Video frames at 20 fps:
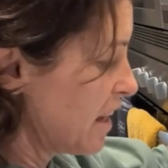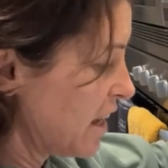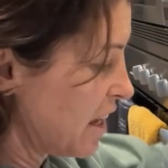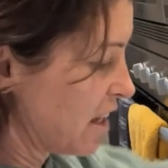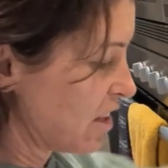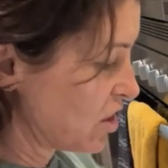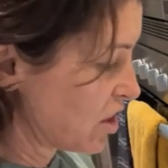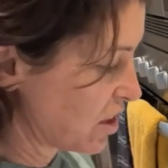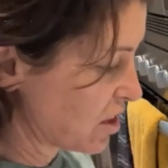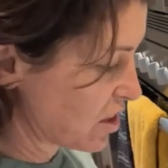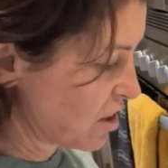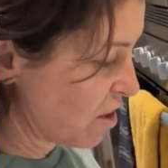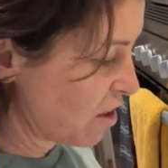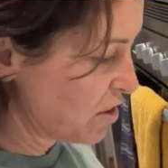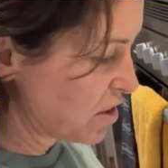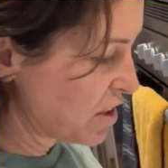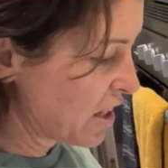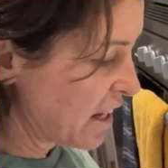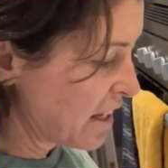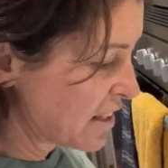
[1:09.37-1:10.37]
It just
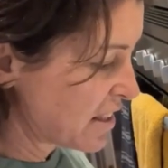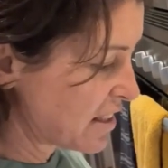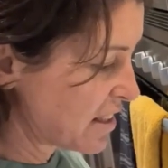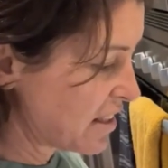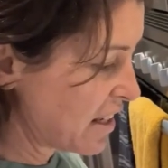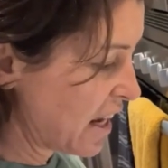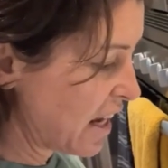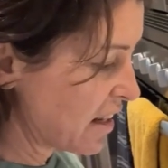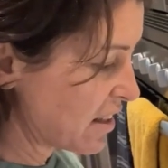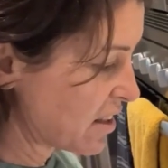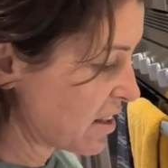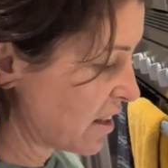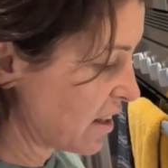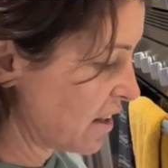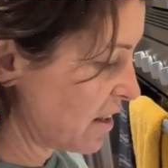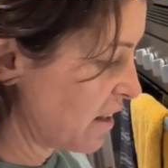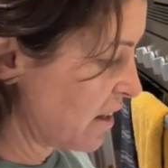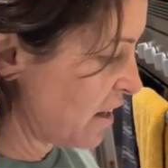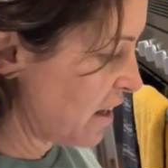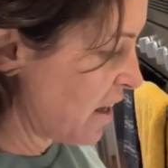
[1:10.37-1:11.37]
goes set,
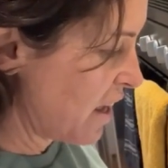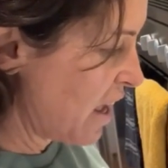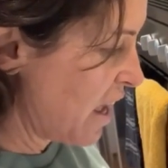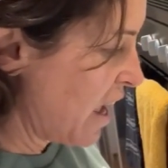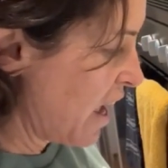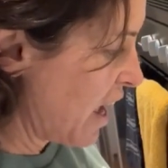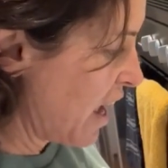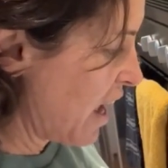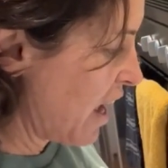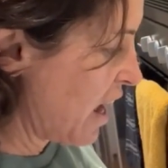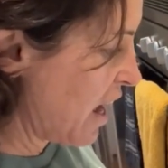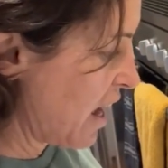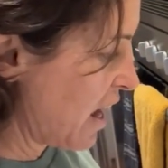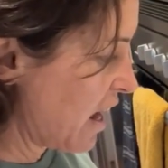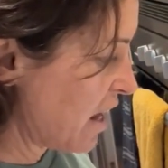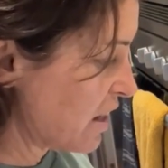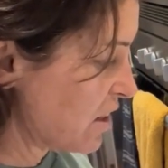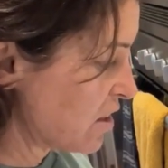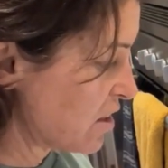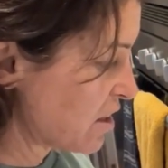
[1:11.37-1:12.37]

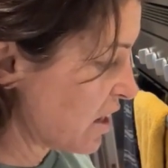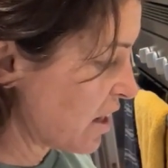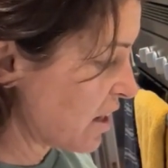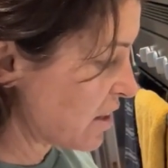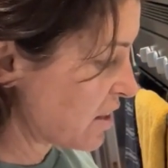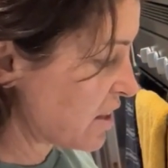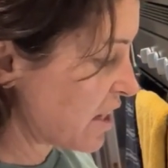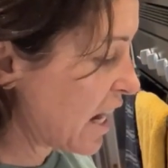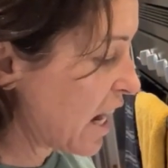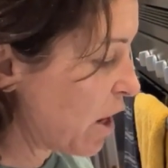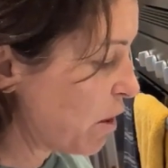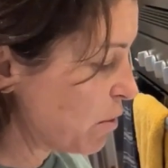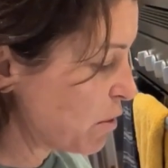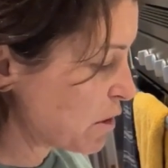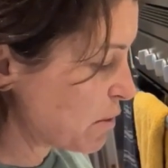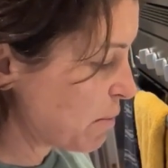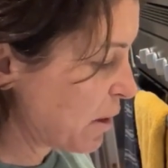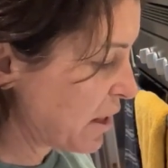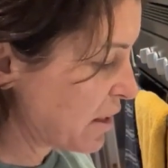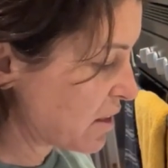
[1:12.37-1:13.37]
and it
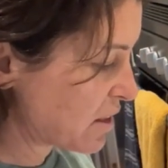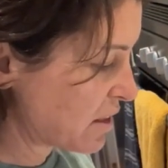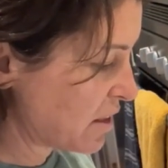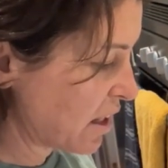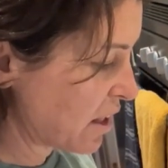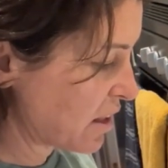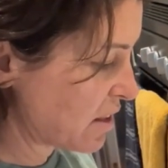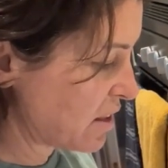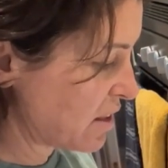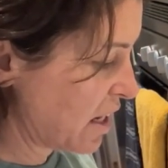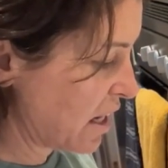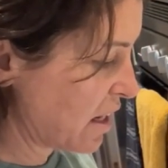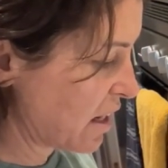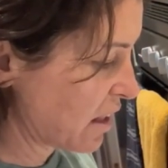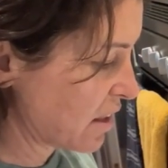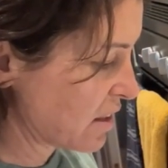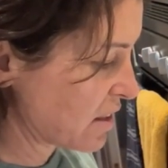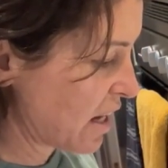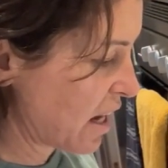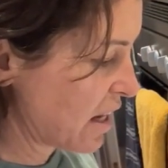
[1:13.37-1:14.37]
tells me 6
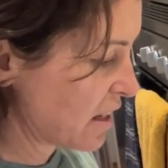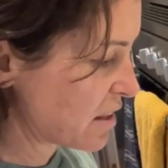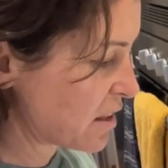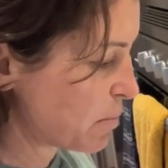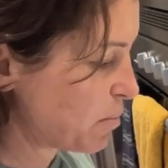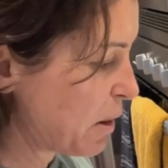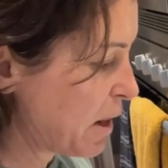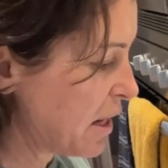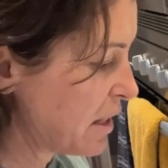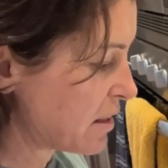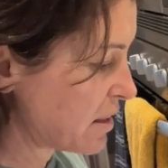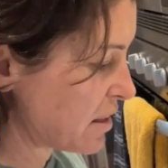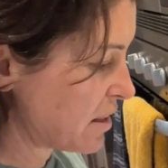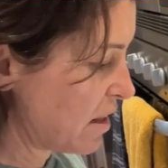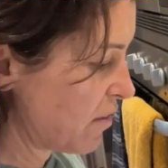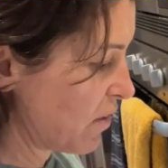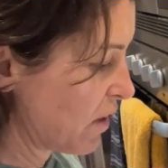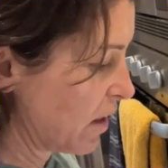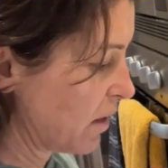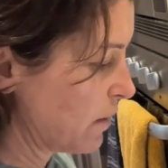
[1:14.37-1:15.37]
seconds at speed
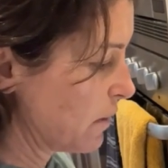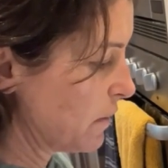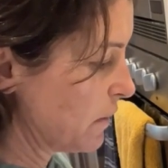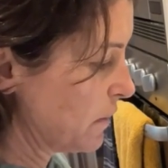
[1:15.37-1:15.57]
7.